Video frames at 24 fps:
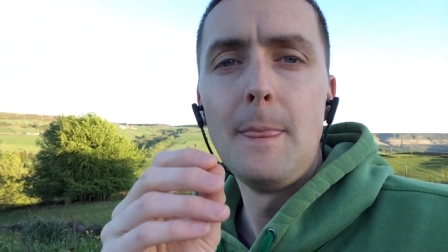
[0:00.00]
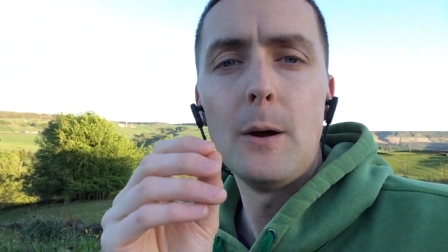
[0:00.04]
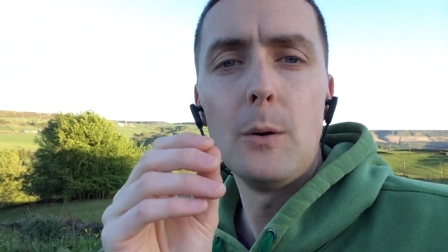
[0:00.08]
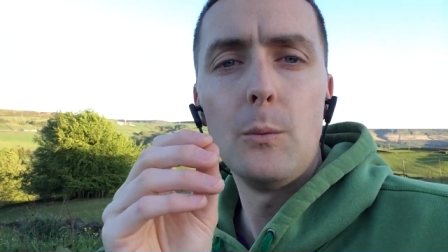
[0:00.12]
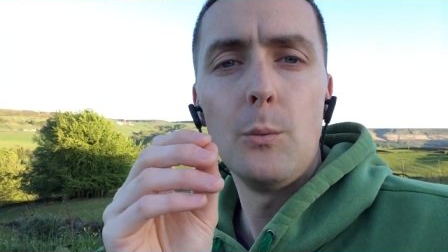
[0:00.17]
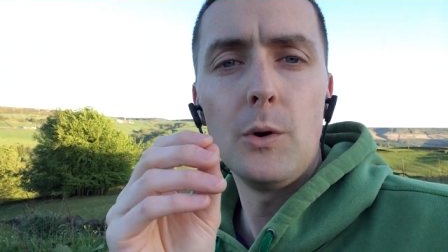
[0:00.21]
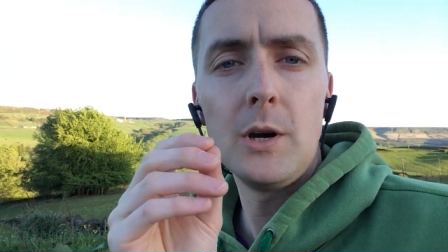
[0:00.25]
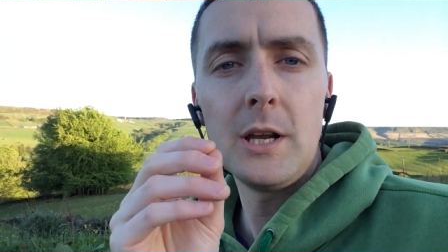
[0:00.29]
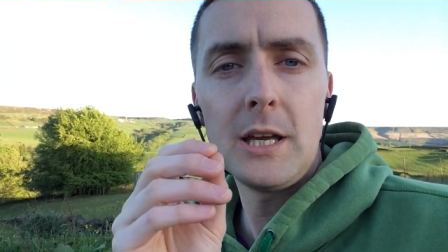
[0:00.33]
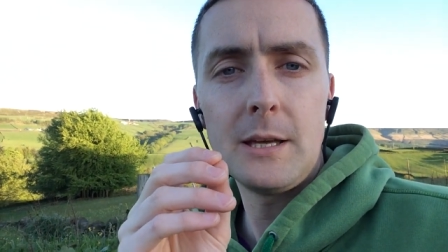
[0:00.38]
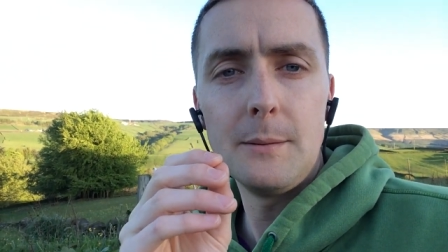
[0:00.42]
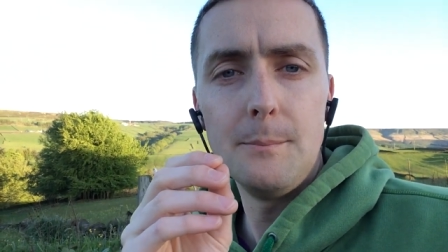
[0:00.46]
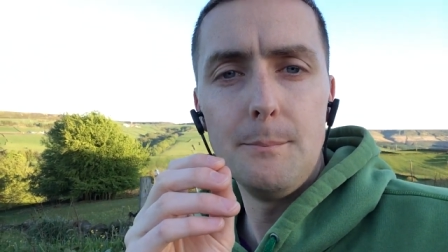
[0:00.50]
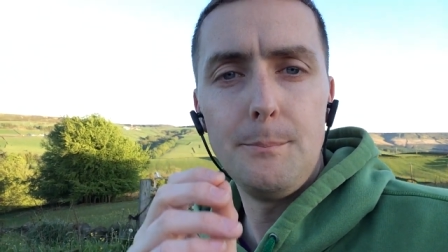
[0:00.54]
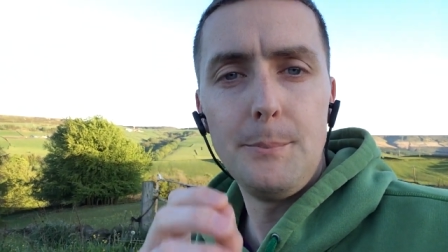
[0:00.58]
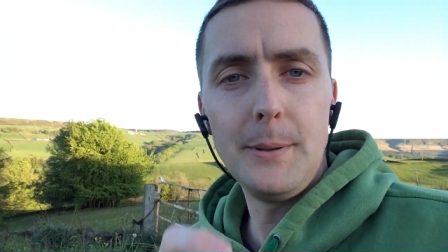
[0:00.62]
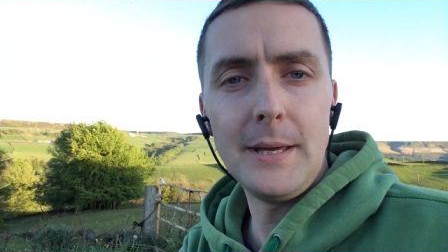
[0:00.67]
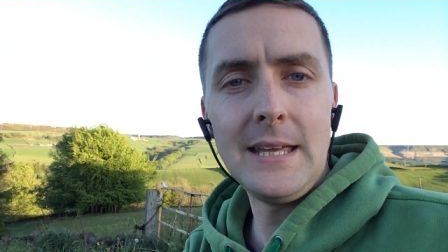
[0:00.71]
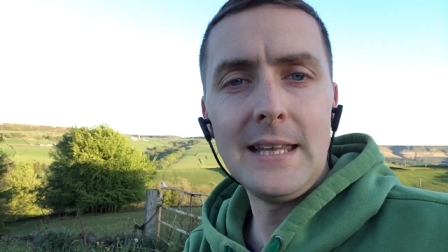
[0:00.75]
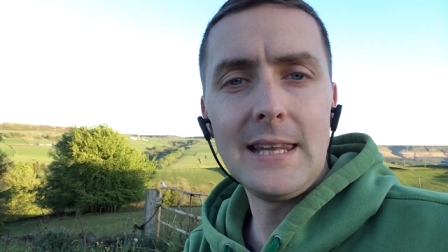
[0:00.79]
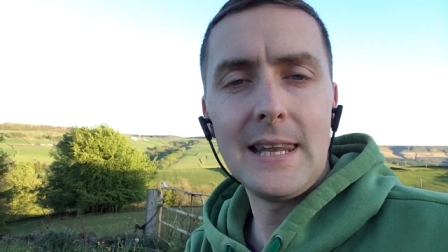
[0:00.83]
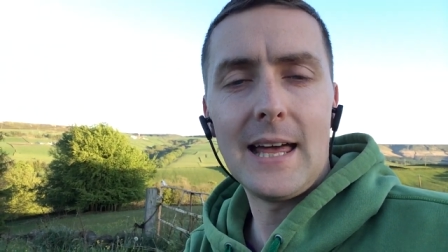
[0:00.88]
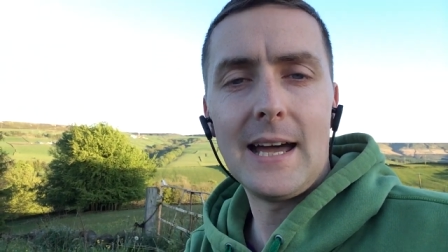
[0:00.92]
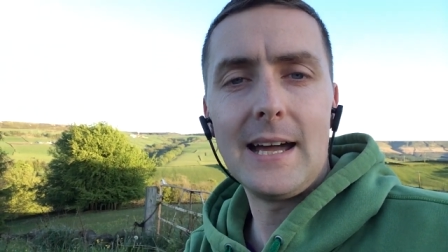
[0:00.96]
and what it can
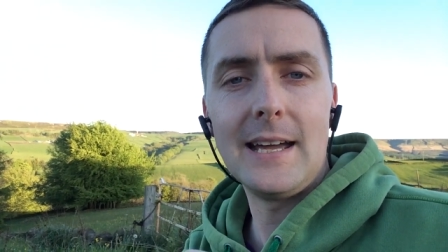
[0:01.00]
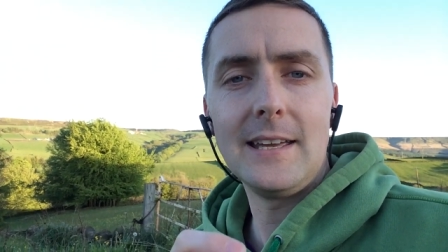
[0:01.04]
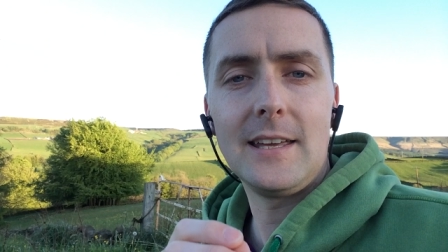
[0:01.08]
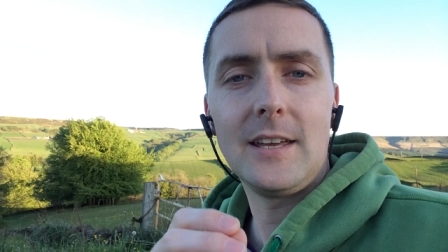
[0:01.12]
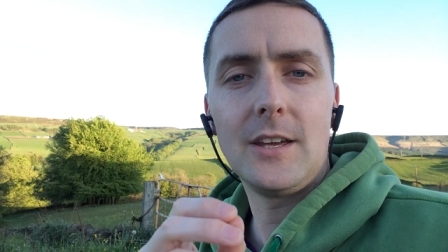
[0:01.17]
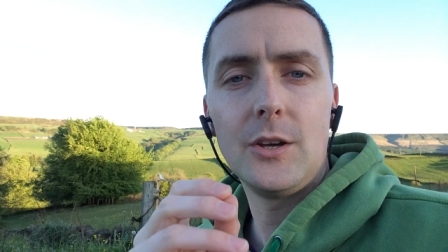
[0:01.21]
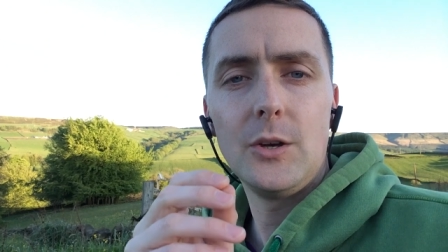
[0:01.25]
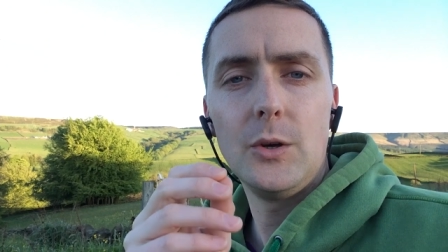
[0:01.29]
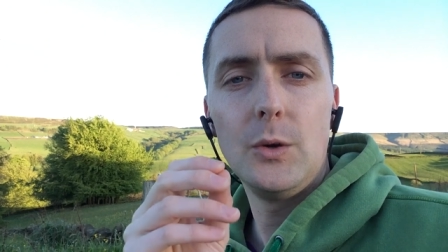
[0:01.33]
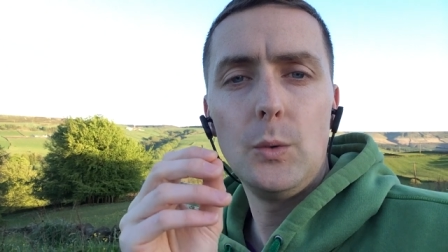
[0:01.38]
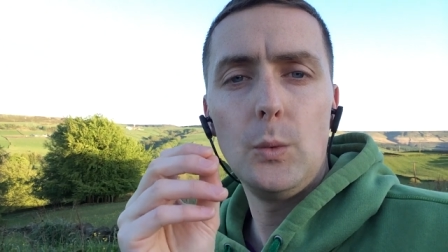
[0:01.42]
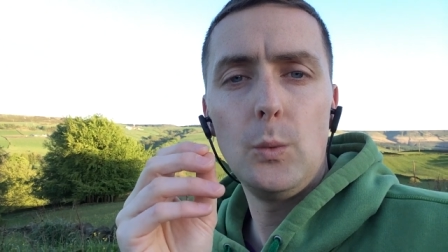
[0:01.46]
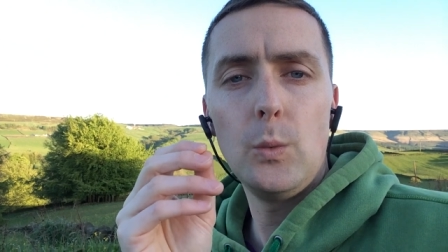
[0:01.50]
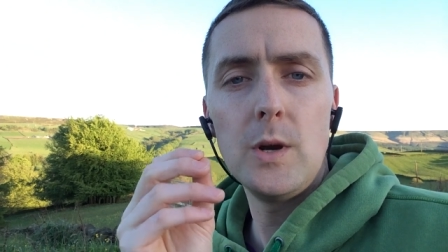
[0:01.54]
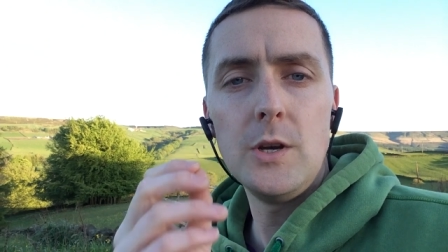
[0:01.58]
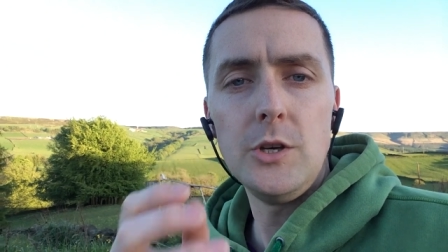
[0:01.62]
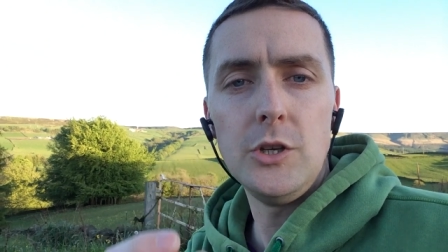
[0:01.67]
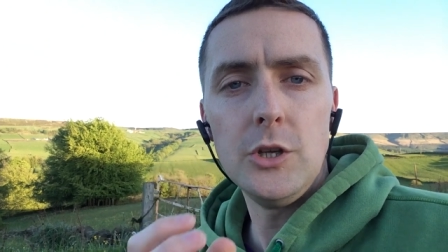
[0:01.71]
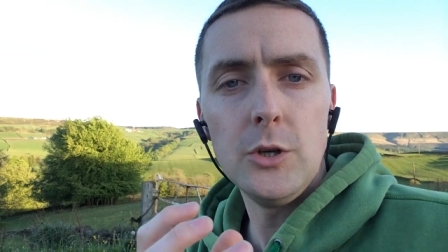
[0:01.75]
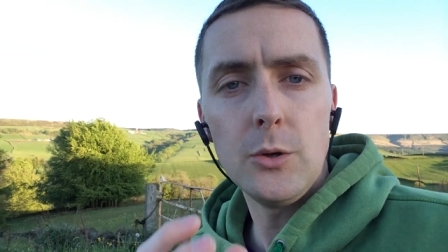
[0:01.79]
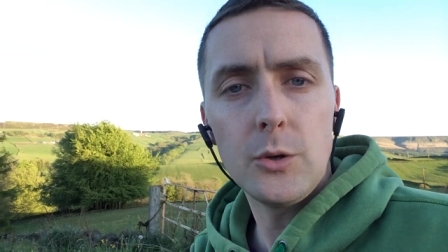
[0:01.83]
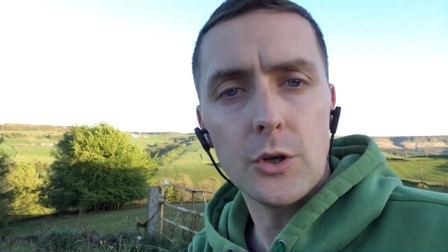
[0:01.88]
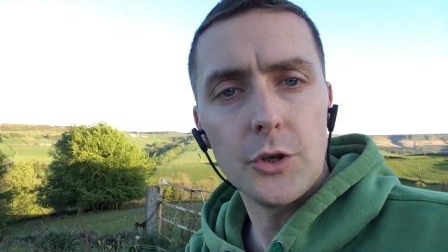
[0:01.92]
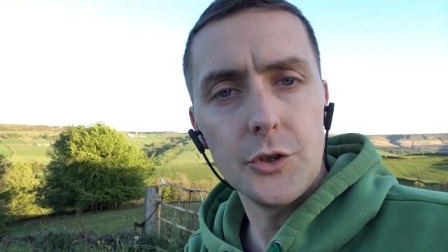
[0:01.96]
be like
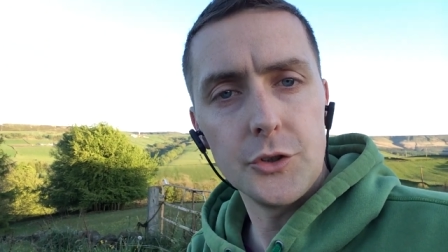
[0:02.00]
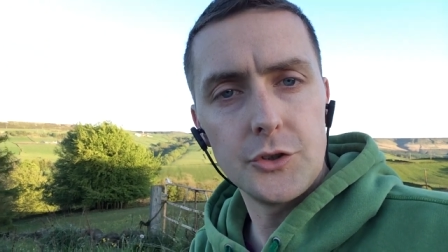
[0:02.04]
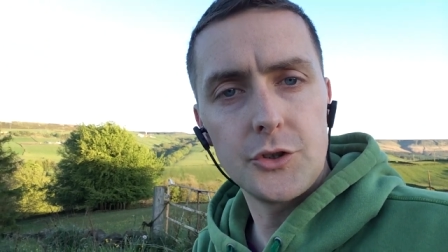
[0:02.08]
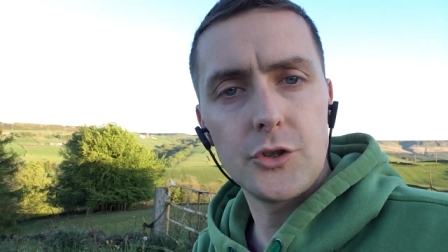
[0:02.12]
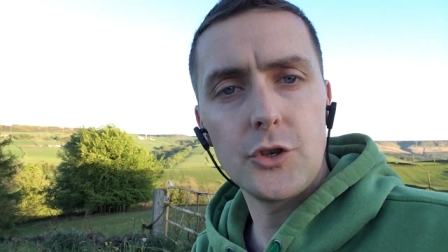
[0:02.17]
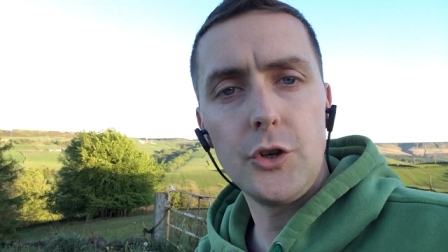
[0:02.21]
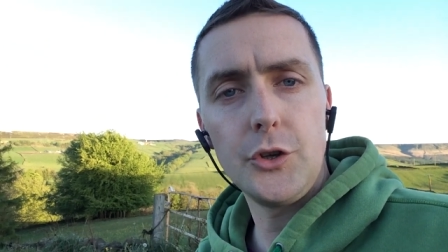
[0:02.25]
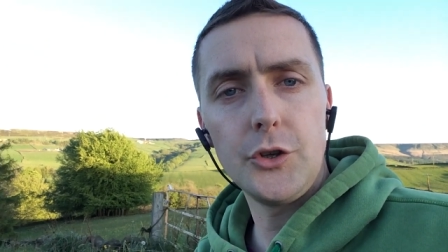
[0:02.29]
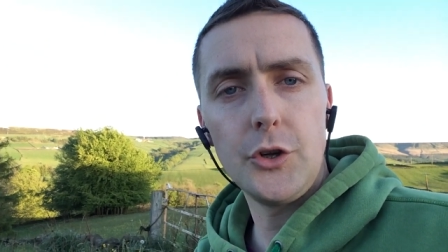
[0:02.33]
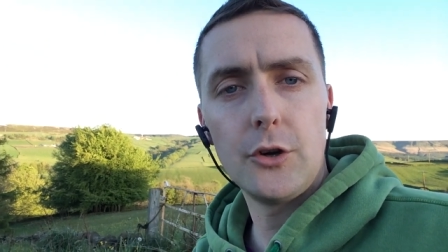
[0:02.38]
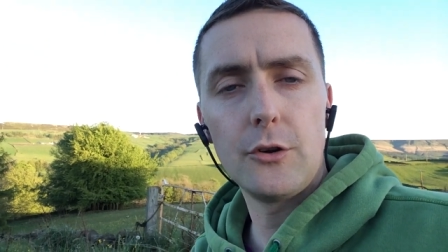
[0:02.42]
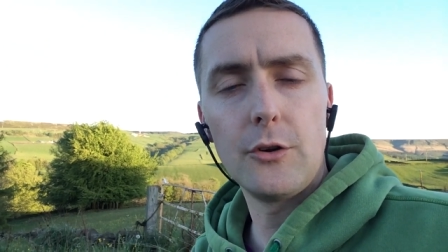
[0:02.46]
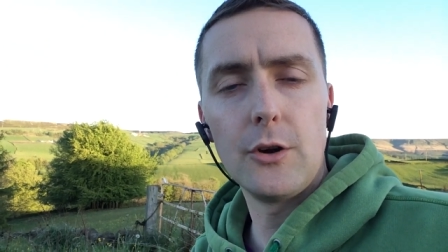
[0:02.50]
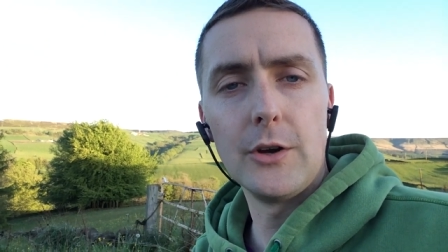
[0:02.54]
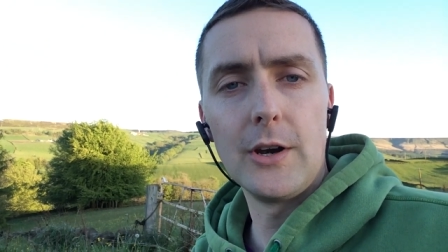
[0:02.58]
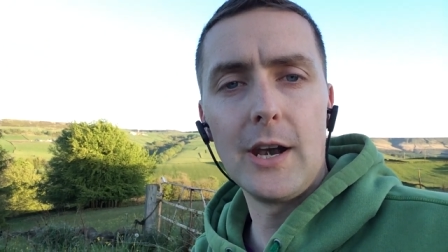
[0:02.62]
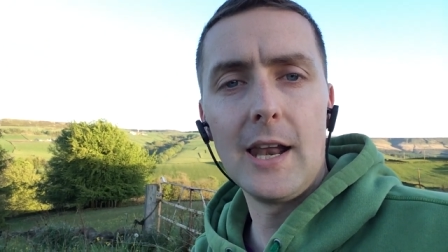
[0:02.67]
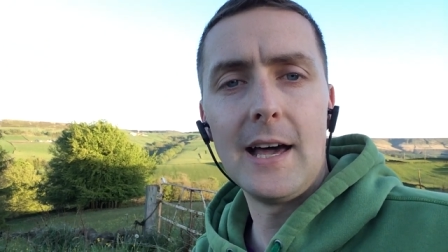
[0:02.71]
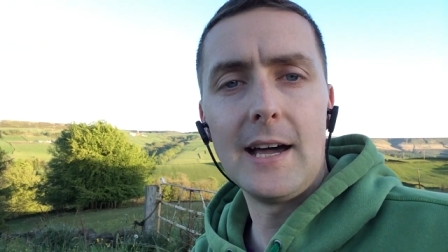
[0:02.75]
when you control your own